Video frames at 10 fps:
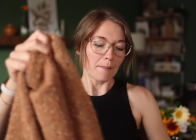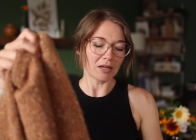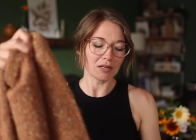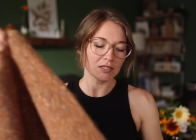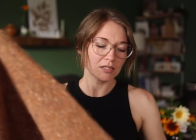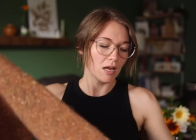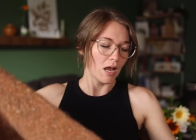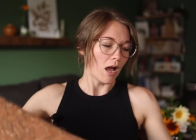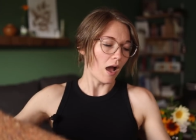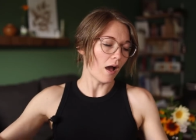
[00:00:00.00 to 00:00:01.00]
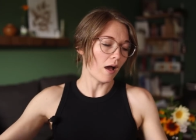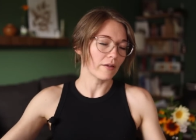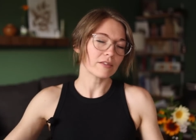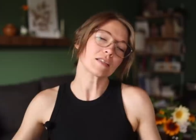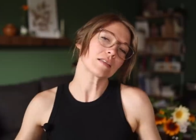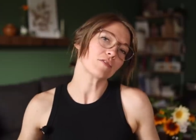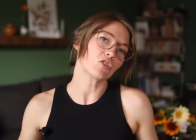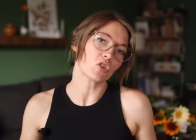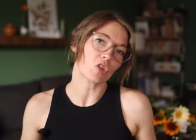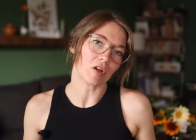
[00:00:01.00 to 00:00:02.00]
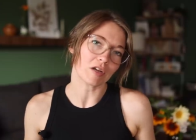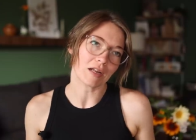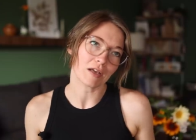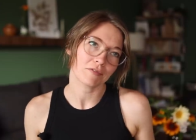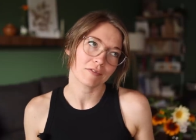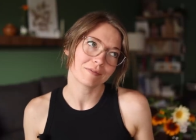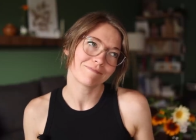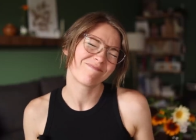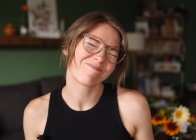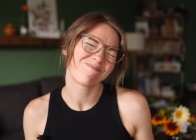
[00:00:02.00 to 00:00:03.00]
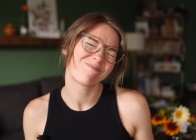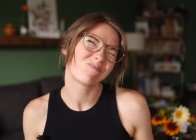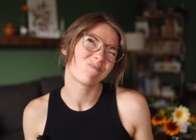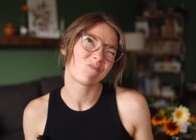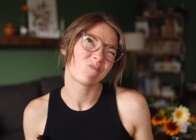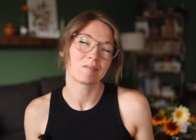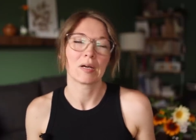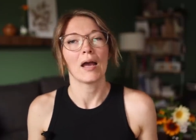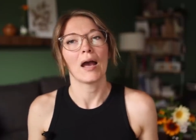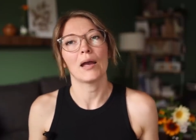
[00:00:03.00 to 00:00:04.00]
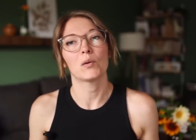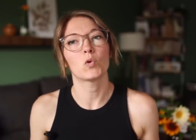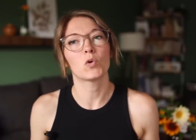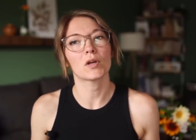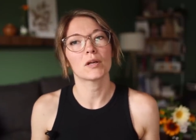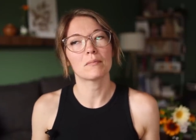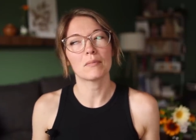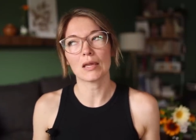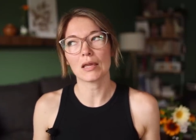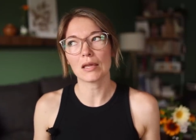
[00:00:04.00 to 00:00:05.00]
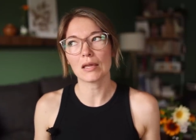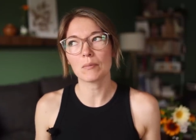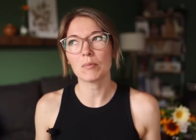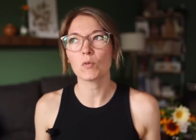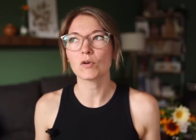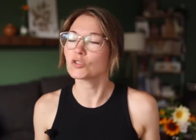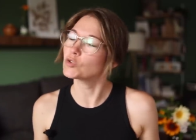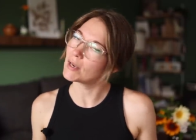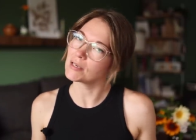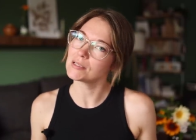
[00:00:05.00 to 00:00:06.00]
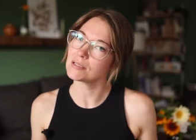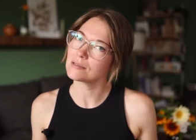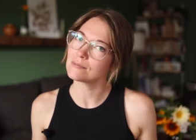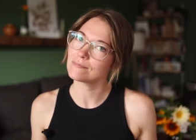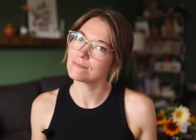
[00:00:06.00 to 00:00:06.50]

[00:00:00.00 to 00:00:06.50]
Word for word: But uh, the sleeves aren't long enough. I wore it maybe once or twice